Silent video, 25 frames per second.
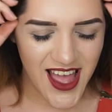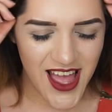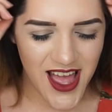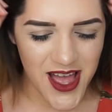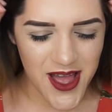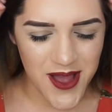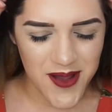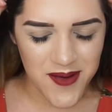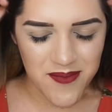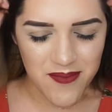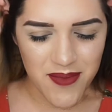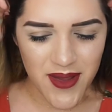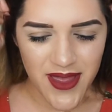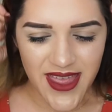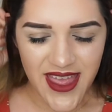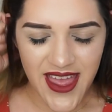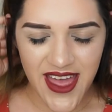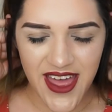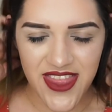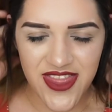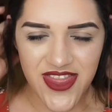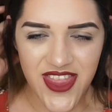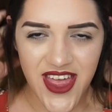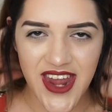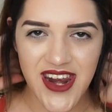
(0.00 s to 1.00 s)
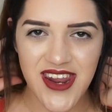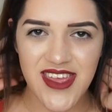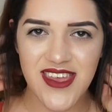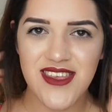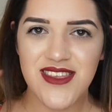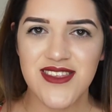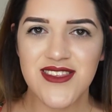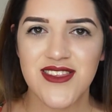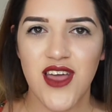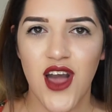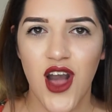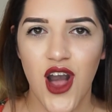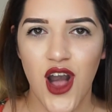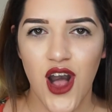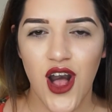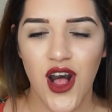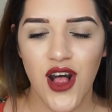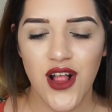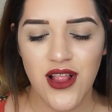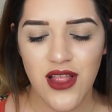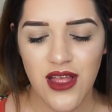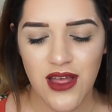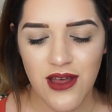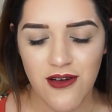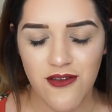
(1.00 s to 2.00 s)
um, but yeah, that is
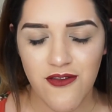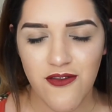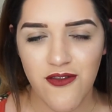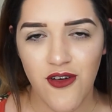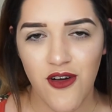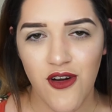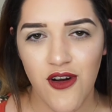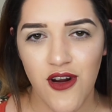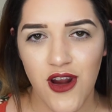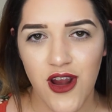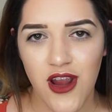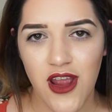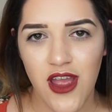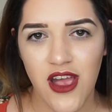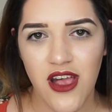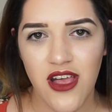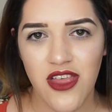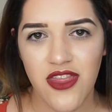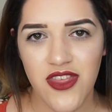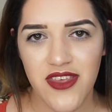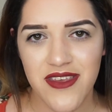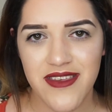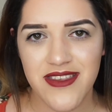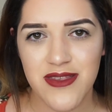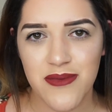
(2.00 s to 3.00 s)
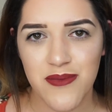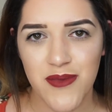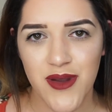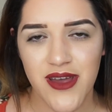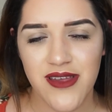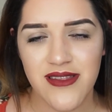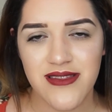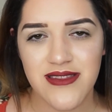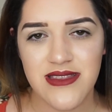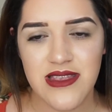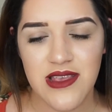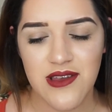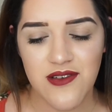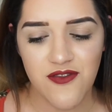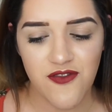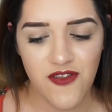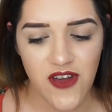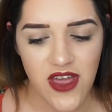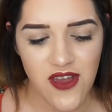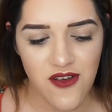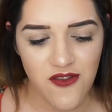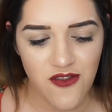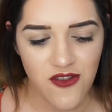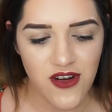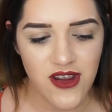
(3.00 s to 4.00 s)
all for this month's
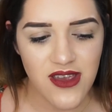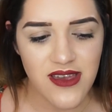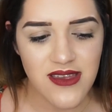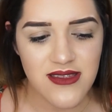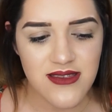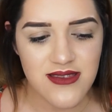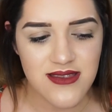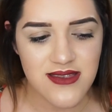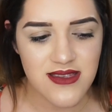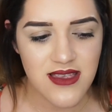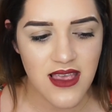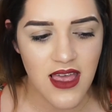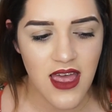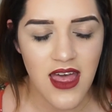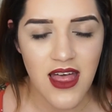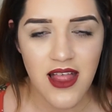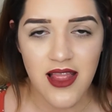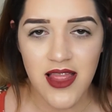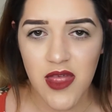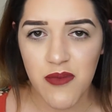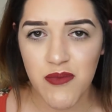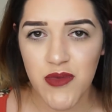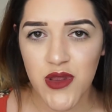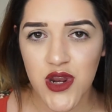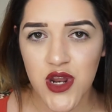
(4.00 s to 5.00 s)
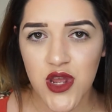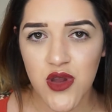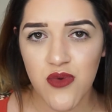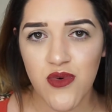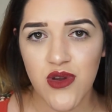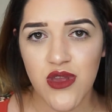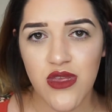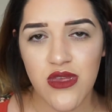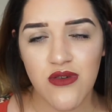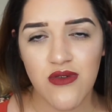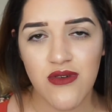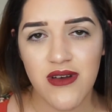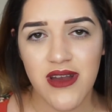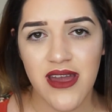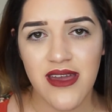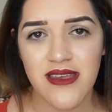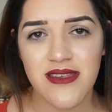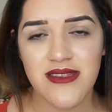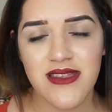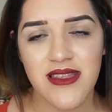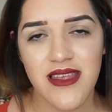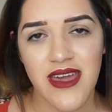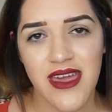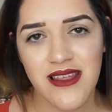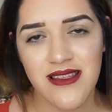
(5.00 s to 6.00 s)
favorites. Let me know what you
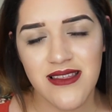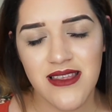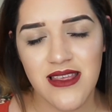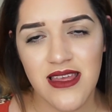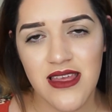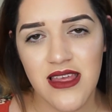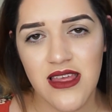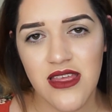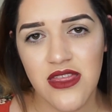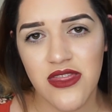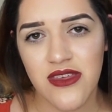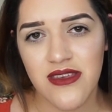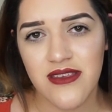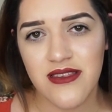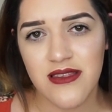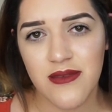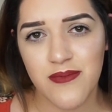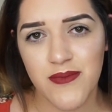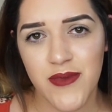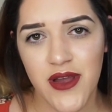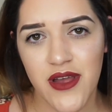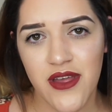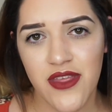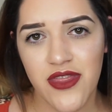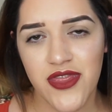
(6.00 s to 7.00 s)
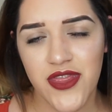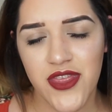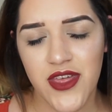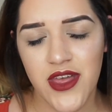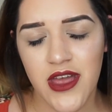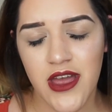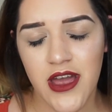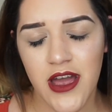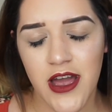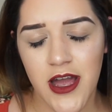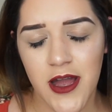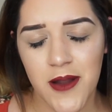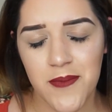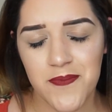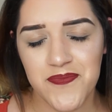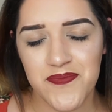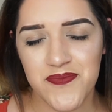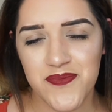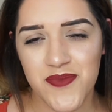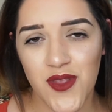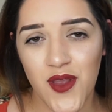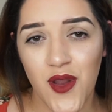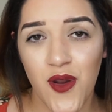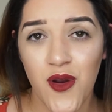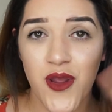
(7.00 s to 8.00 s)
guys liked this month um,
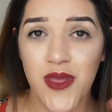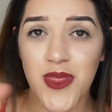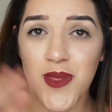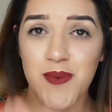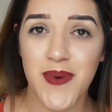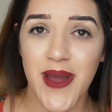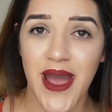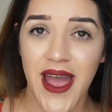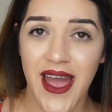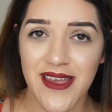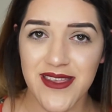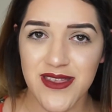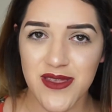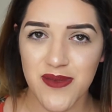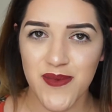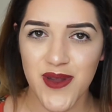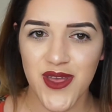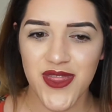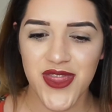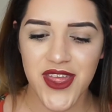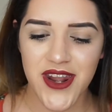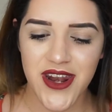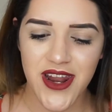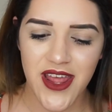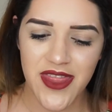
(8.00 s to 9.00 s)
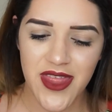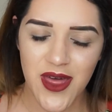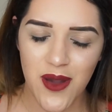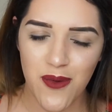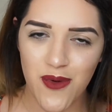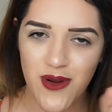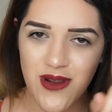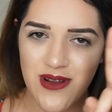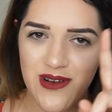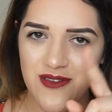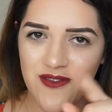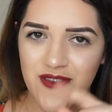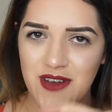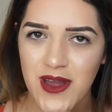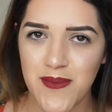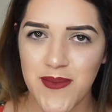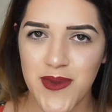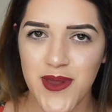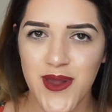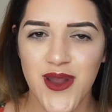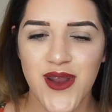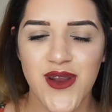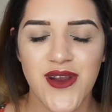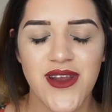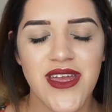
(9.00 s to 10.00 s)
or the past month now that we're in
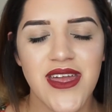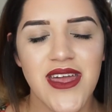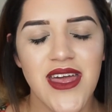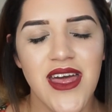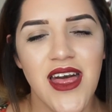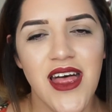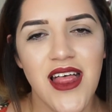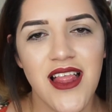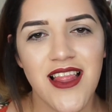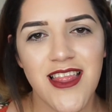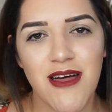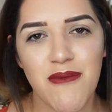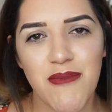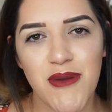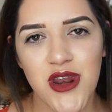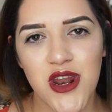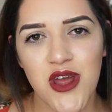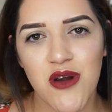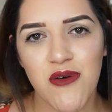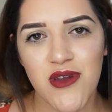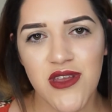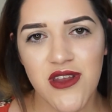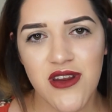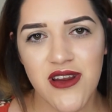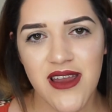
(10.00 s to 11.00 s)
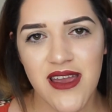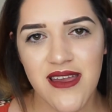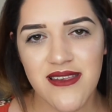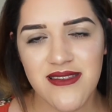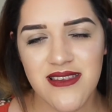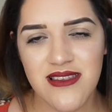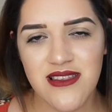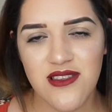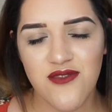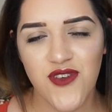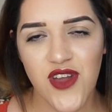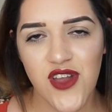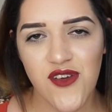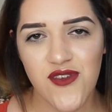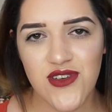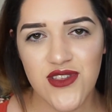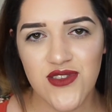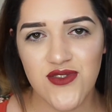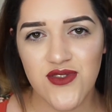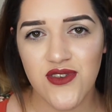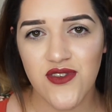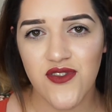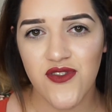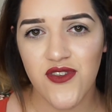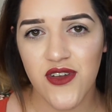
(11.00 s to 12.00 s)
February. Let me know what your guys'
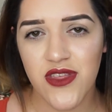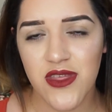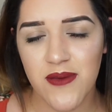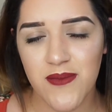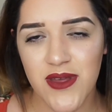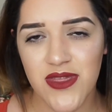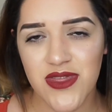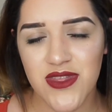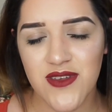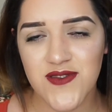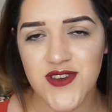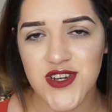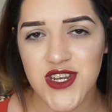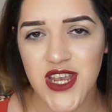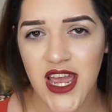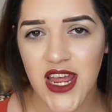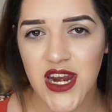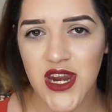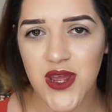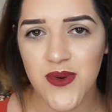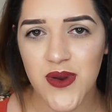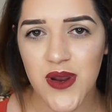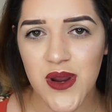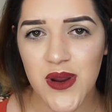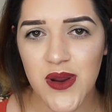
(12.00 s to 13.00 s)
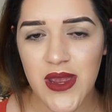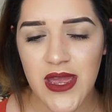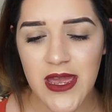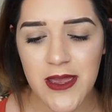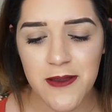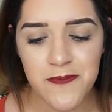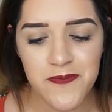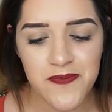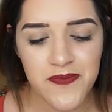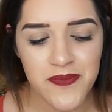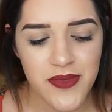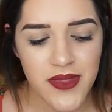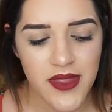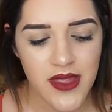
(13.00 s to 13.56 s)
favorites were for the month of January.